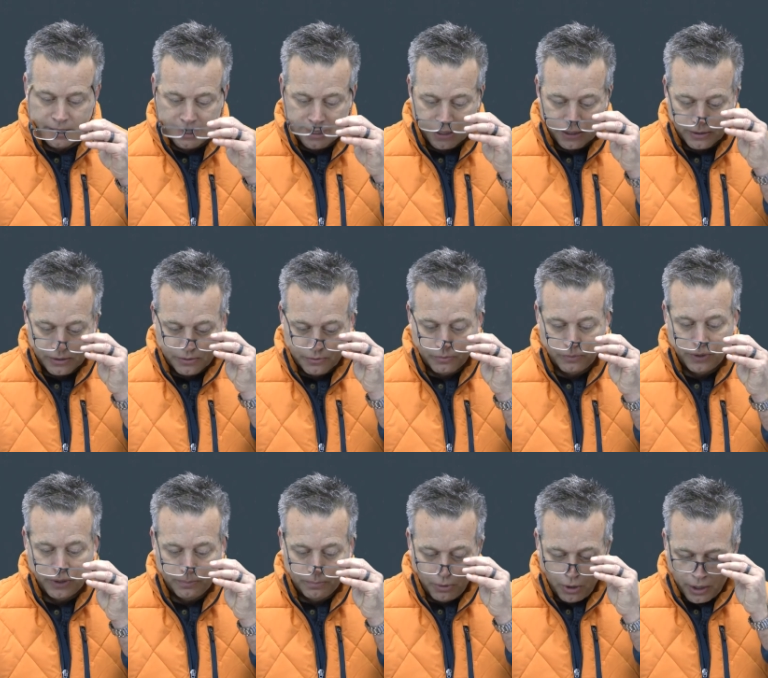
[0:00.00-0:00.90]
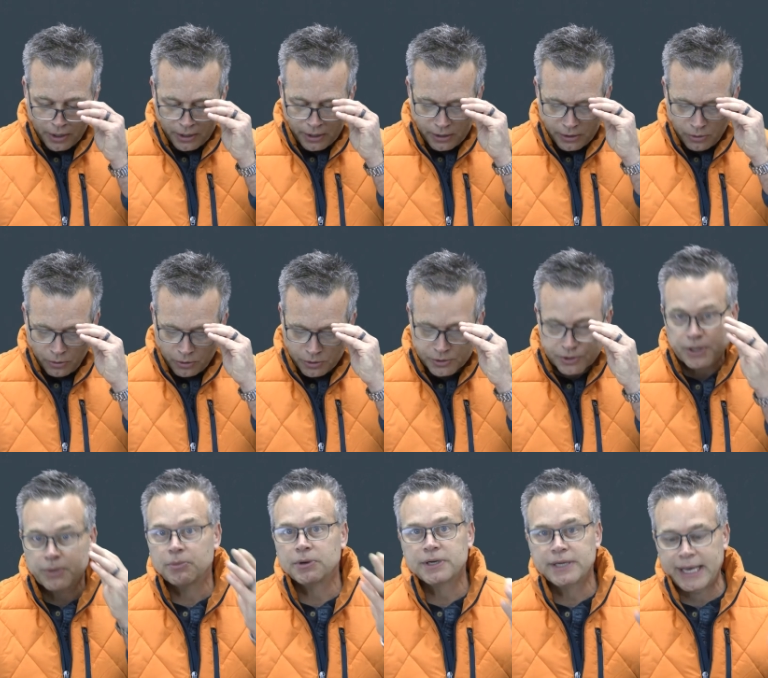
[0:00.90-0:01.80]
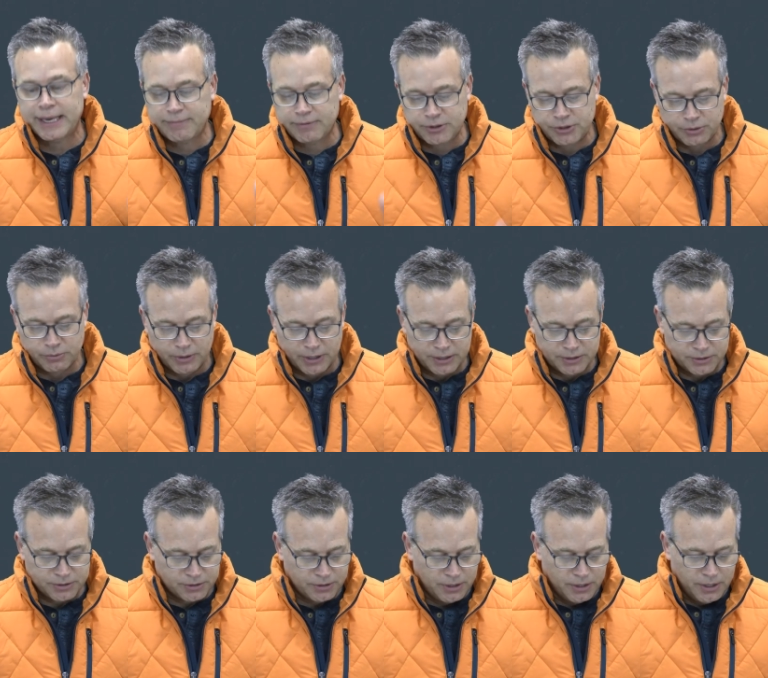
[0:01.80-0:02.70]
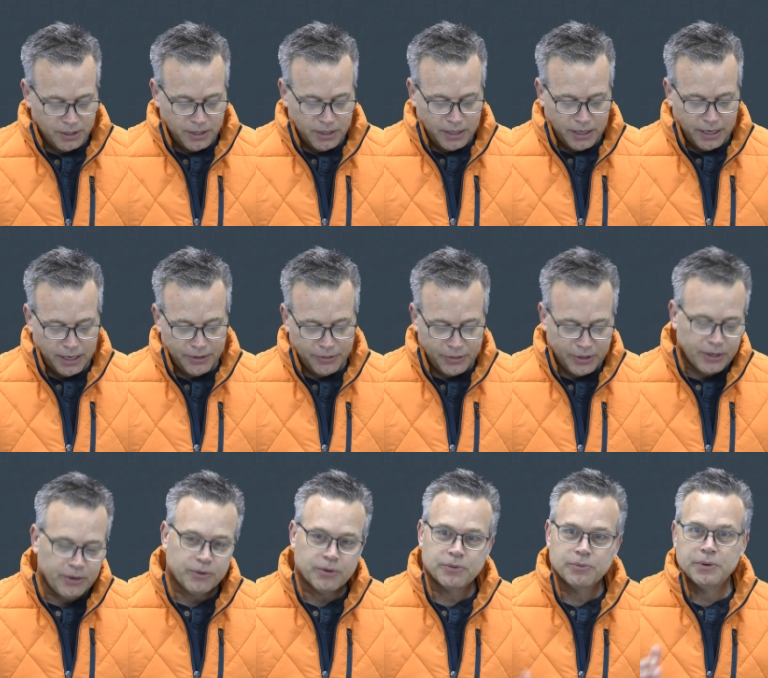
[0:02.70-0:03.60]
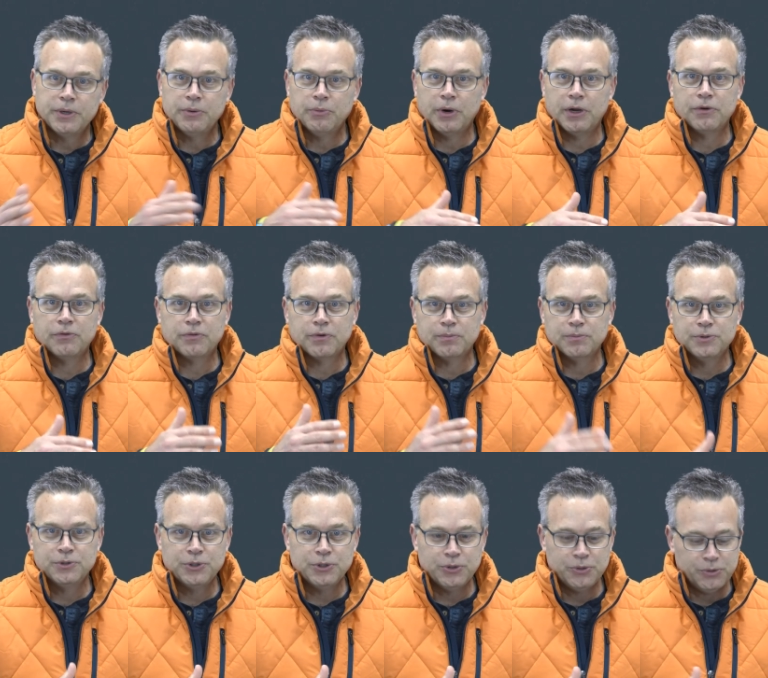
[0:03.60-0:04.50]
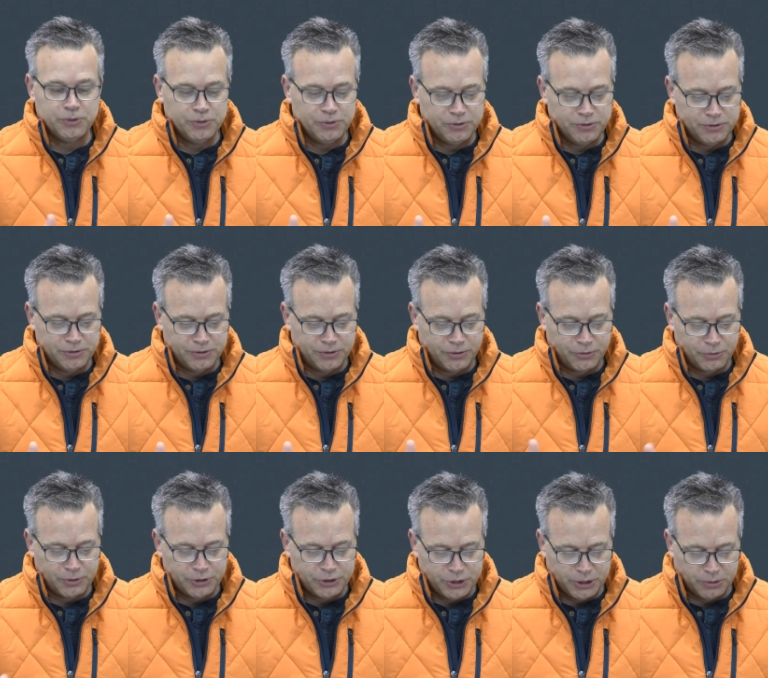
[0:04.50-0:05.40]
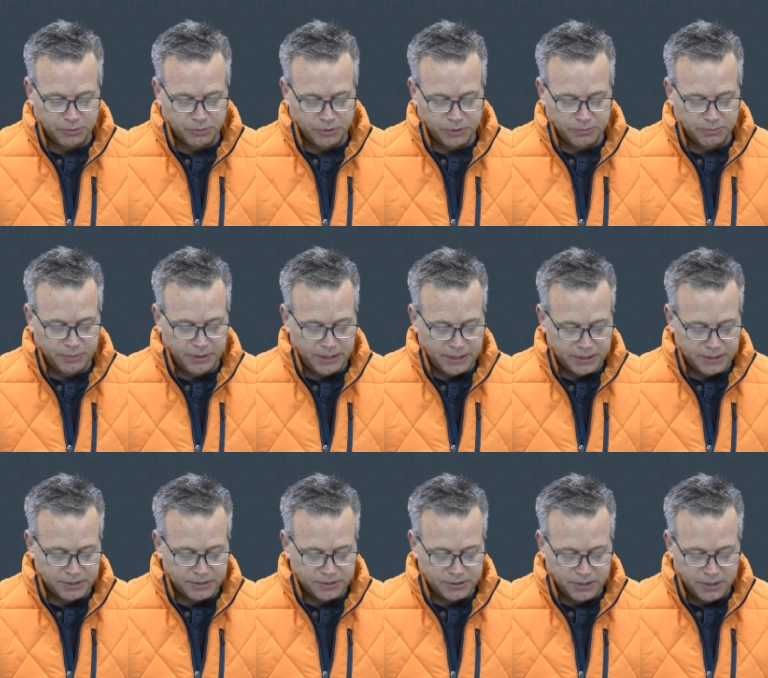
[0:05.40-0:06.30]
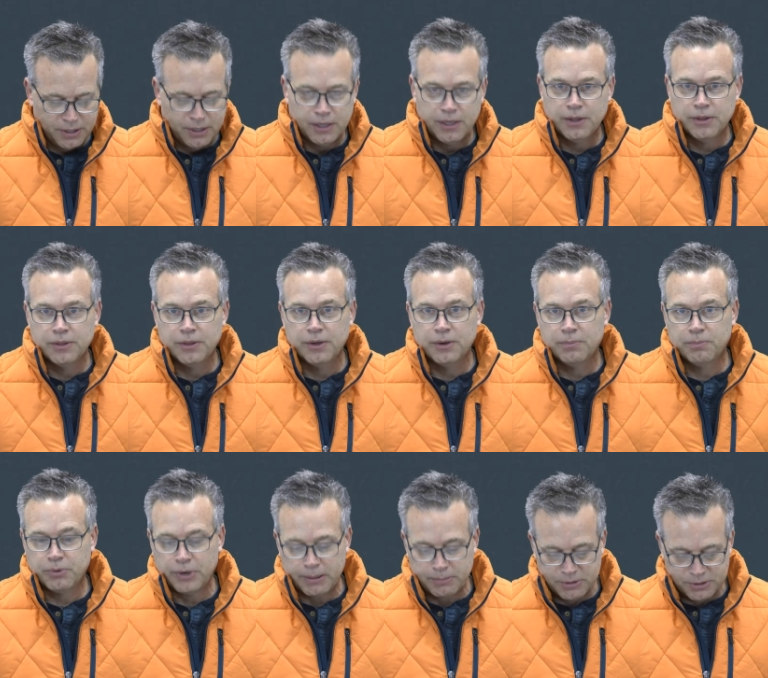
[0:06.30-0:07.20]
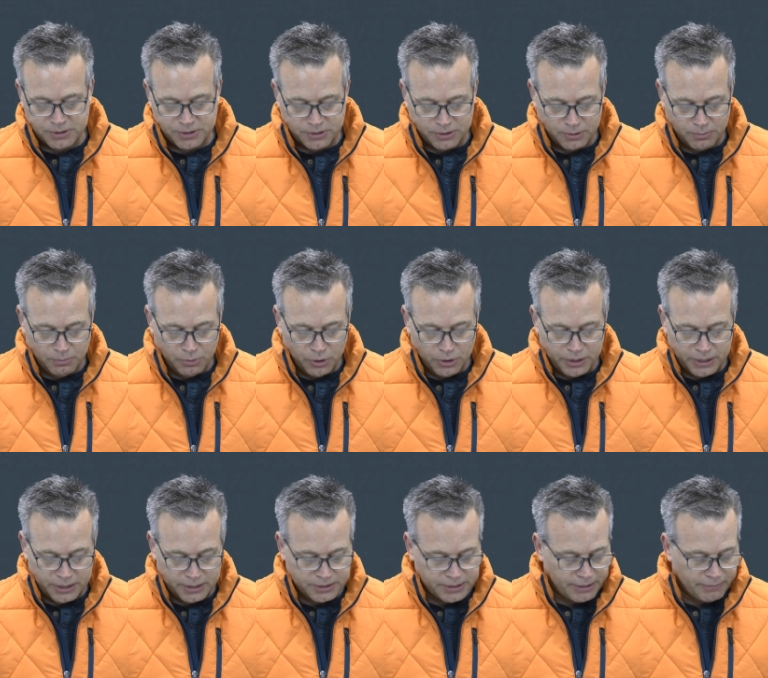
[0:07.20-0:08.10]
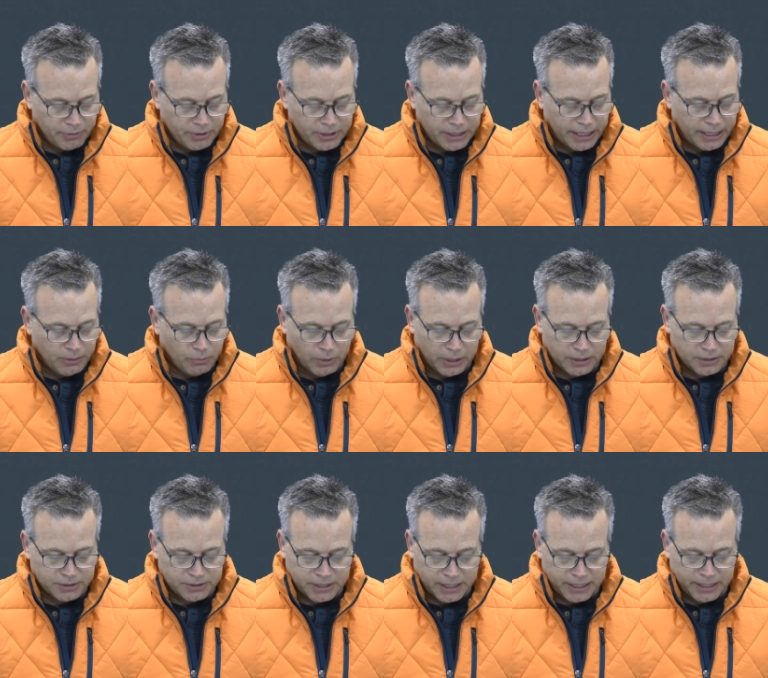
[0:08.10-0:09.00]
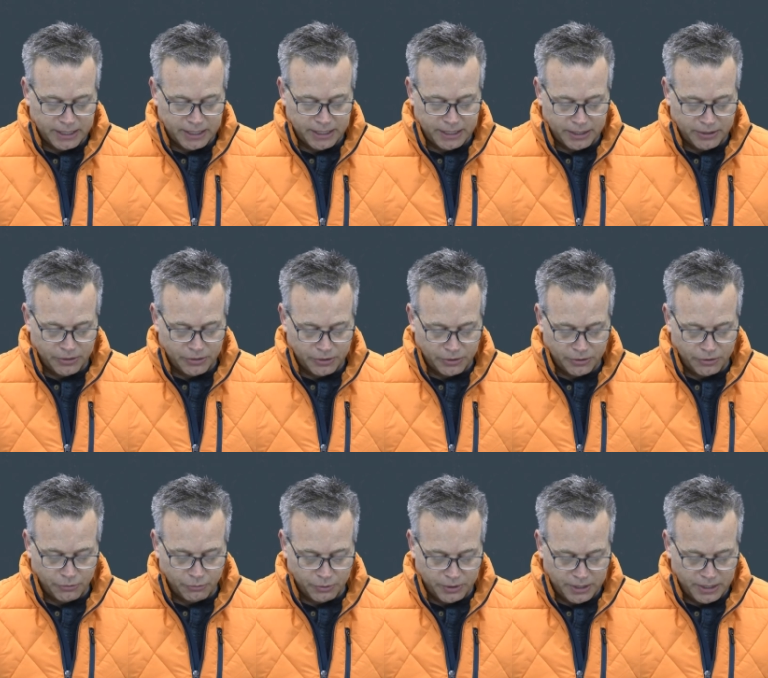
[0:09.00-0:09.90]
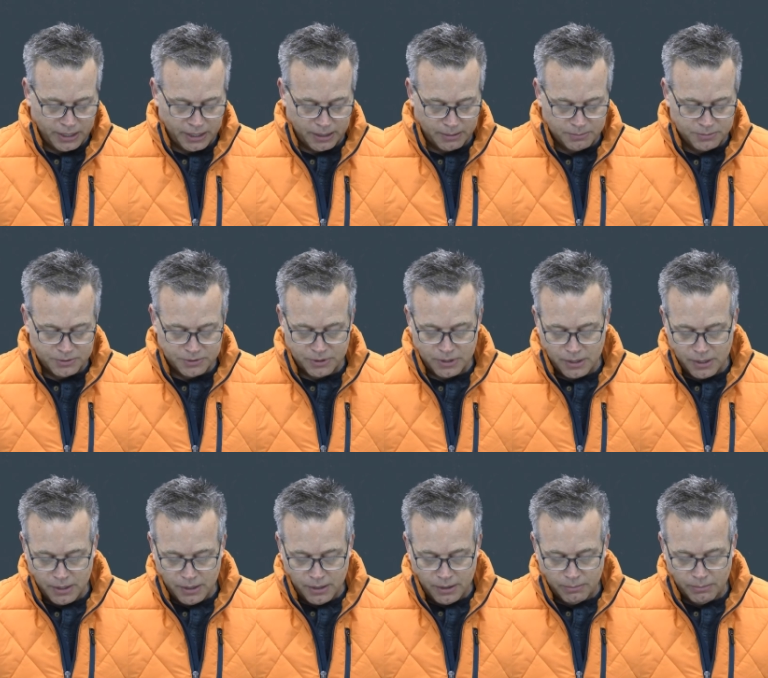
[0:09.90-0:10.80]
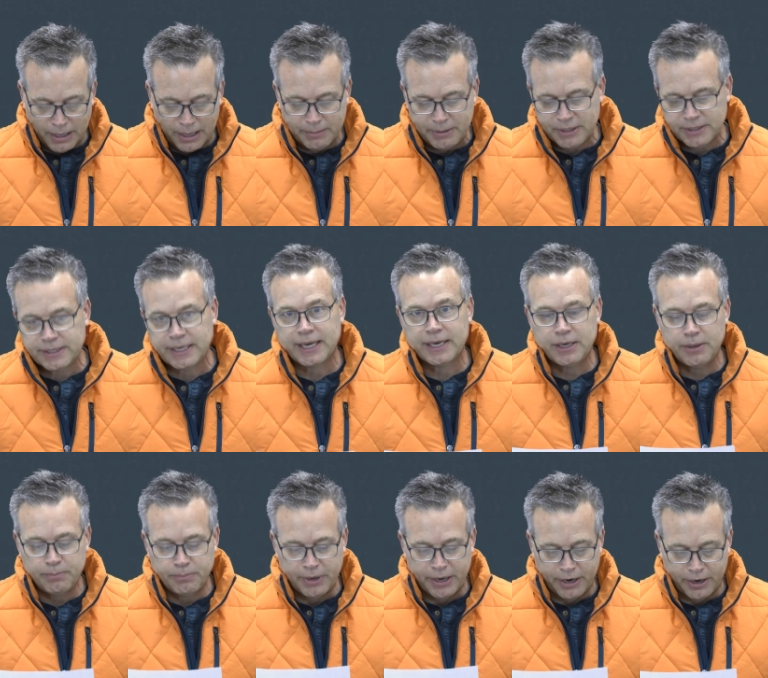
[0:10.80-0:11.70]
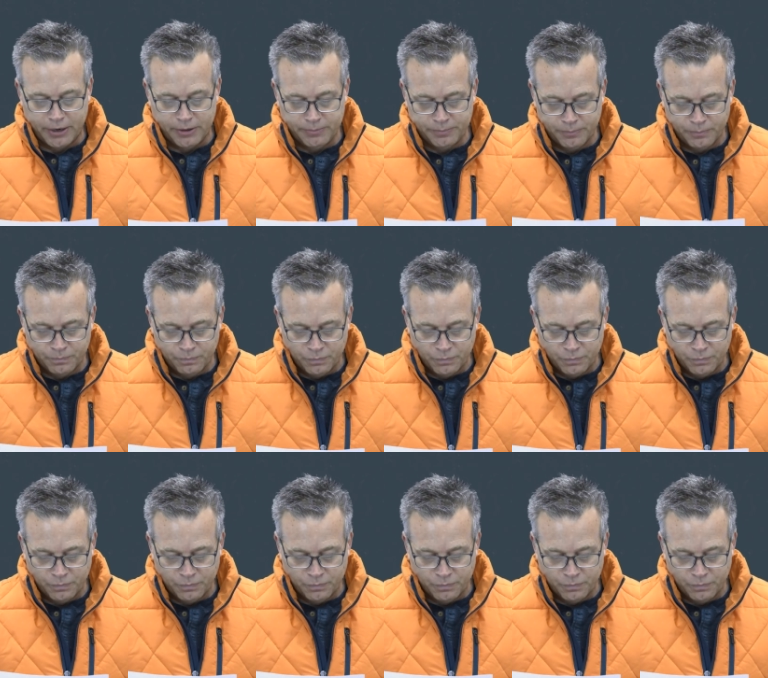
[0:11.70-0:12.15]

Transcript: And we bought it, or someone gave it to us, I think when we went from 2 to 3 children, because the premise of the book is every night while tucking in their 3 cubs, Mommy and Daddy Bear